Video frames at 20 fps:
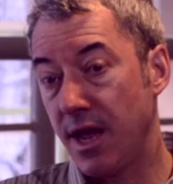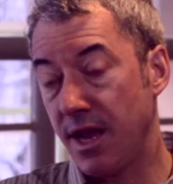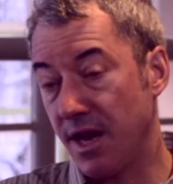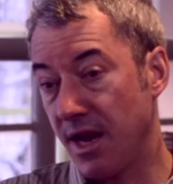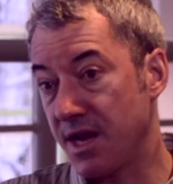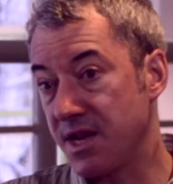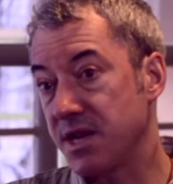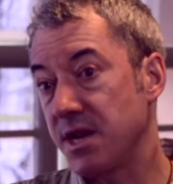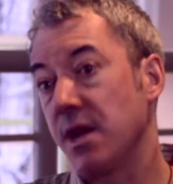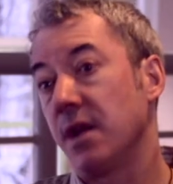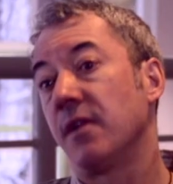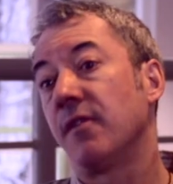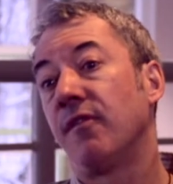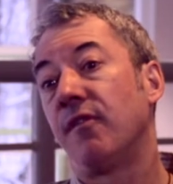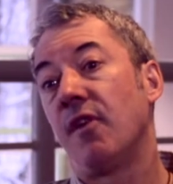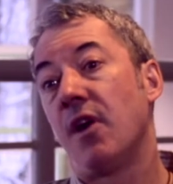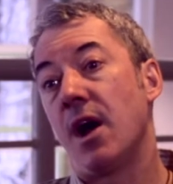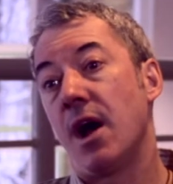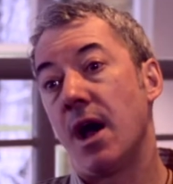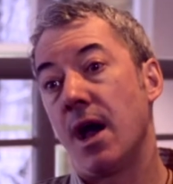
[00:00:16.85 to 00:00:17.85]
and
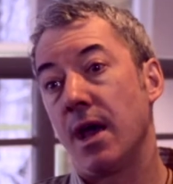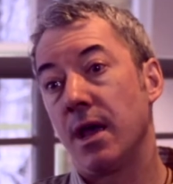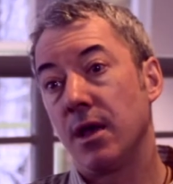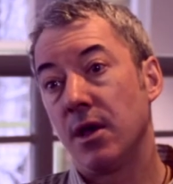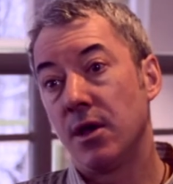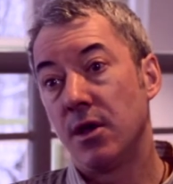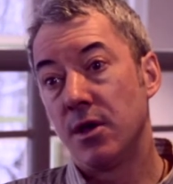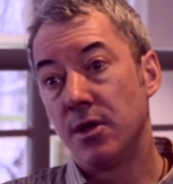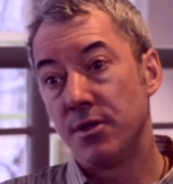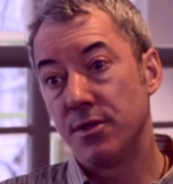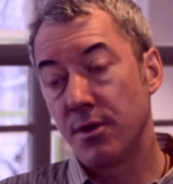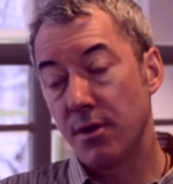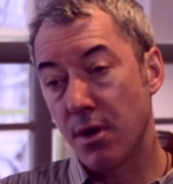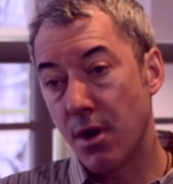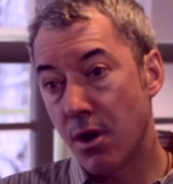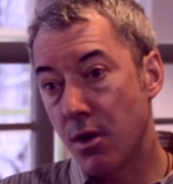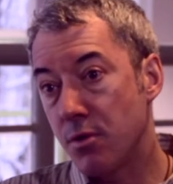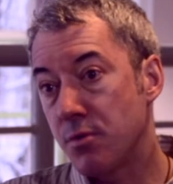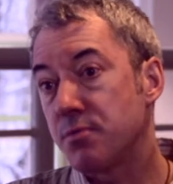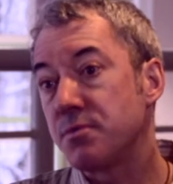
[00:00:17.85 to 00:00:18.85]
identify
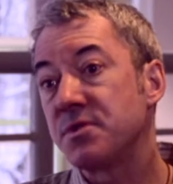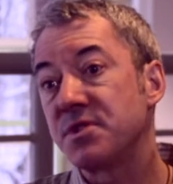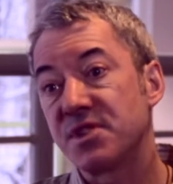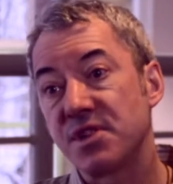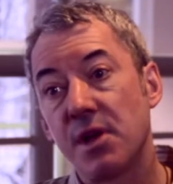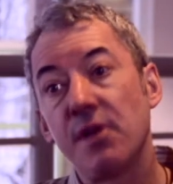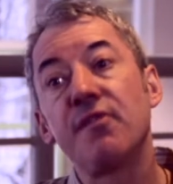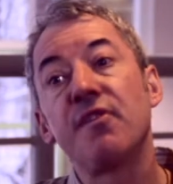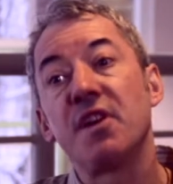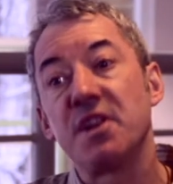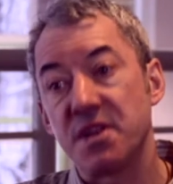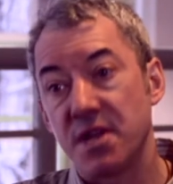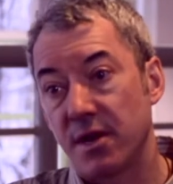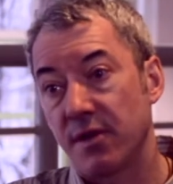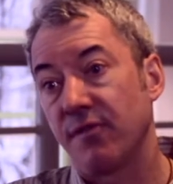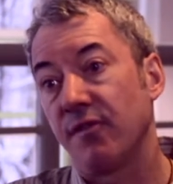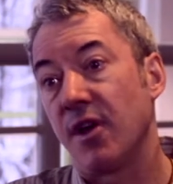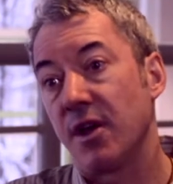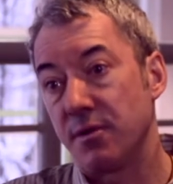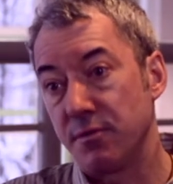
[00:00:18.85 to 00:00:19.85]
their own self
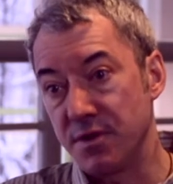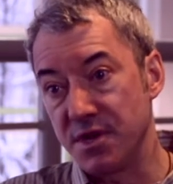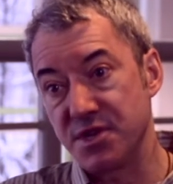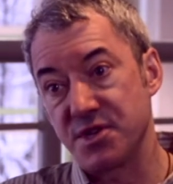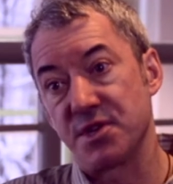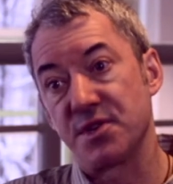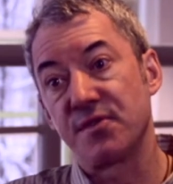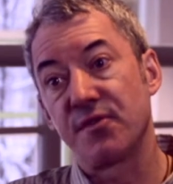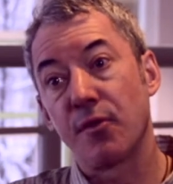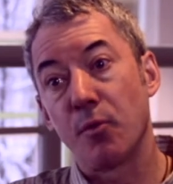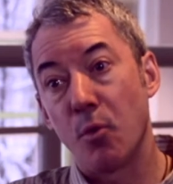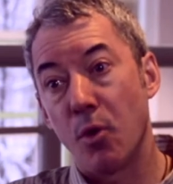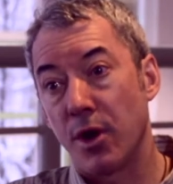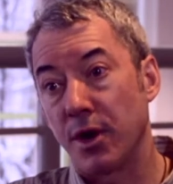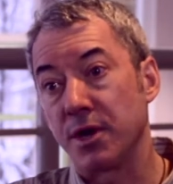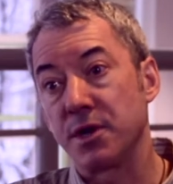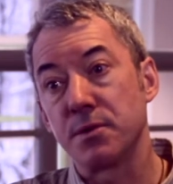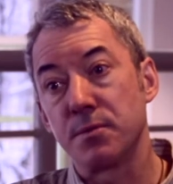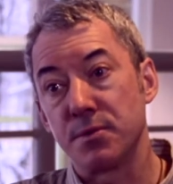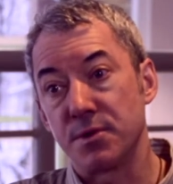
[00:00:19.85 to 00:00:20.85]
identified reasons for
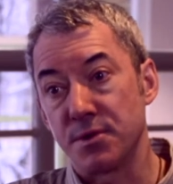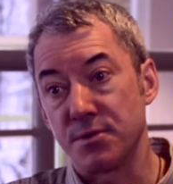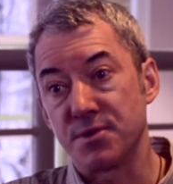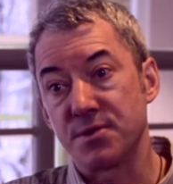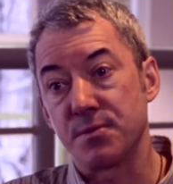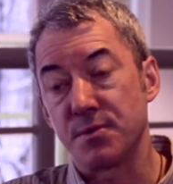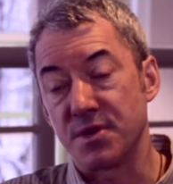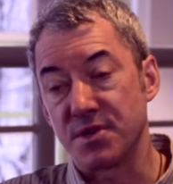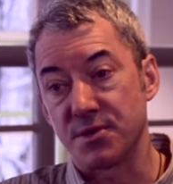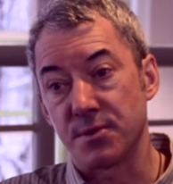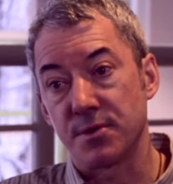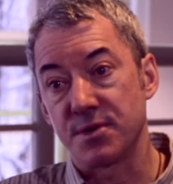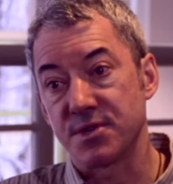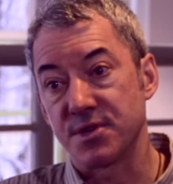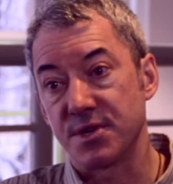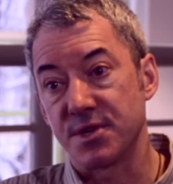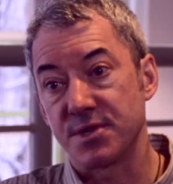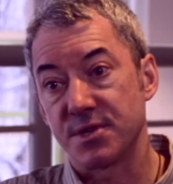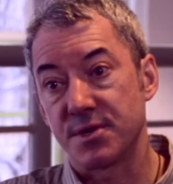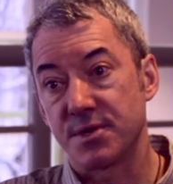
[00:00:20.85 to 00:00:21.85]
wanting to reduce
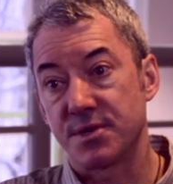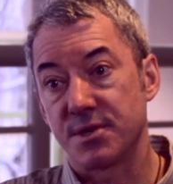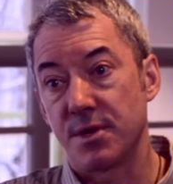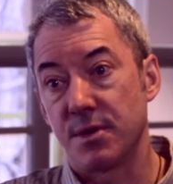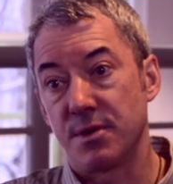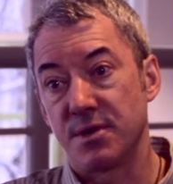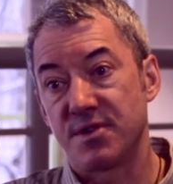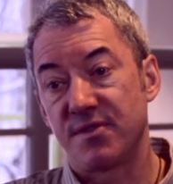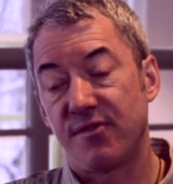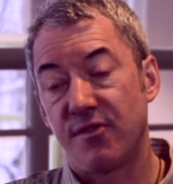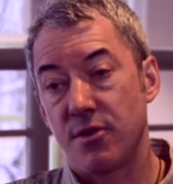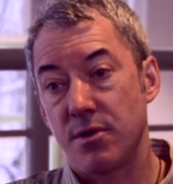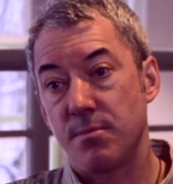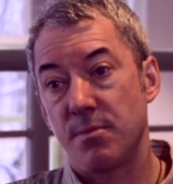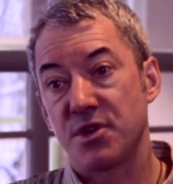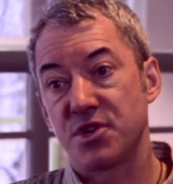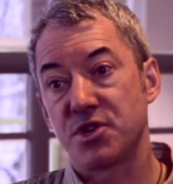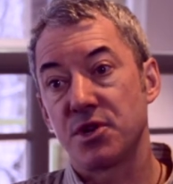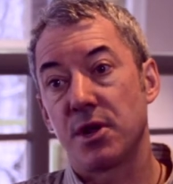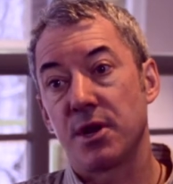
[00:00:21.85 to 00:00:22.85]
resources. So it's very
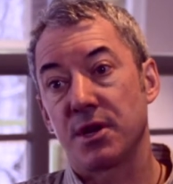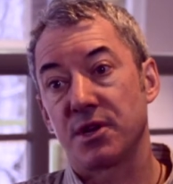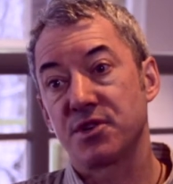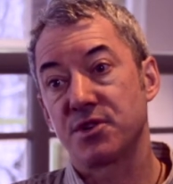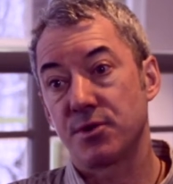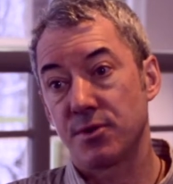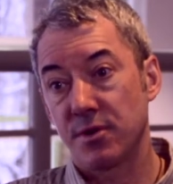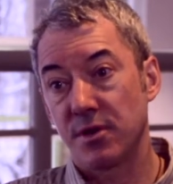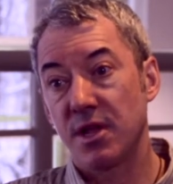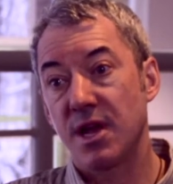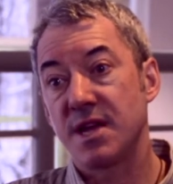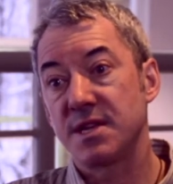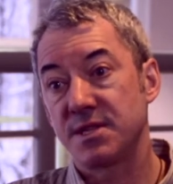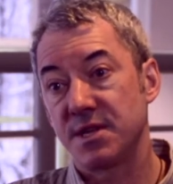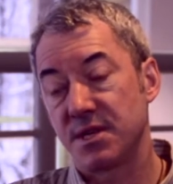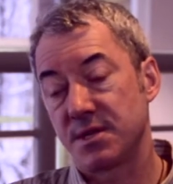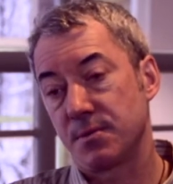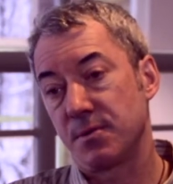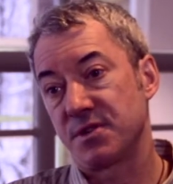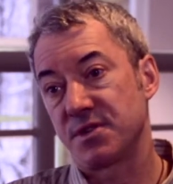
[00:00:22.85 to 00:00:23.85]
much not
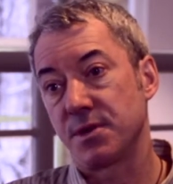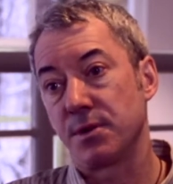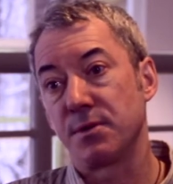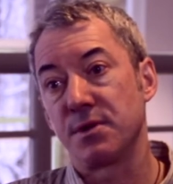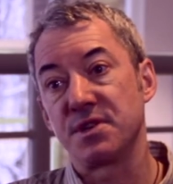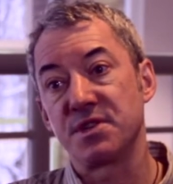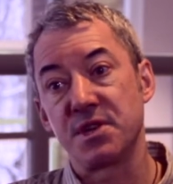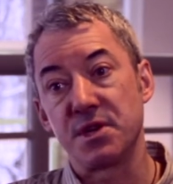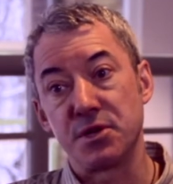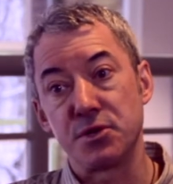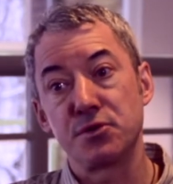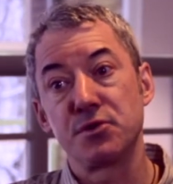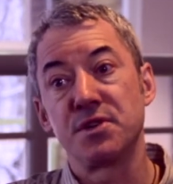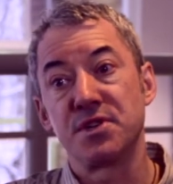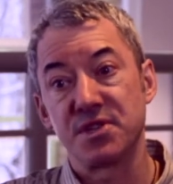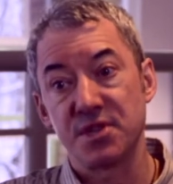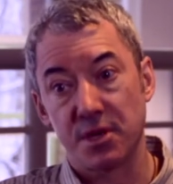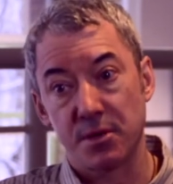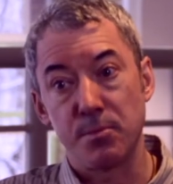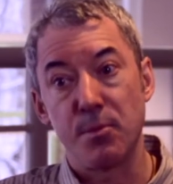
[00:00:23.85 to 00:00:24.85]
externalized, it's what's known as
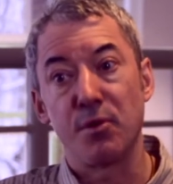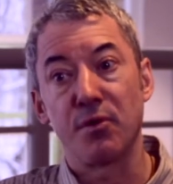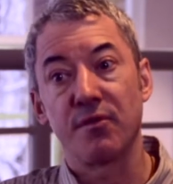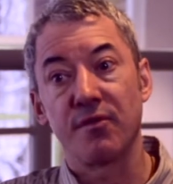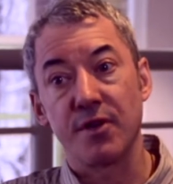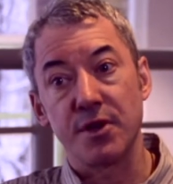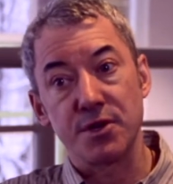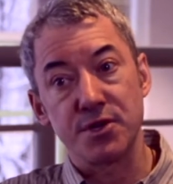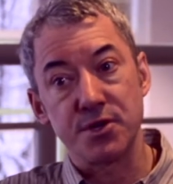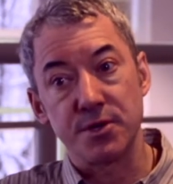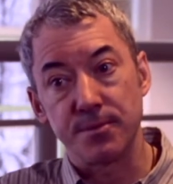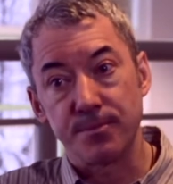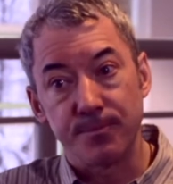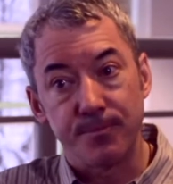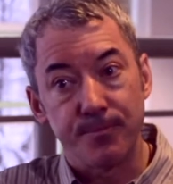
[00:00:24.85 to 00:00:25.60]
intrinsic motivation.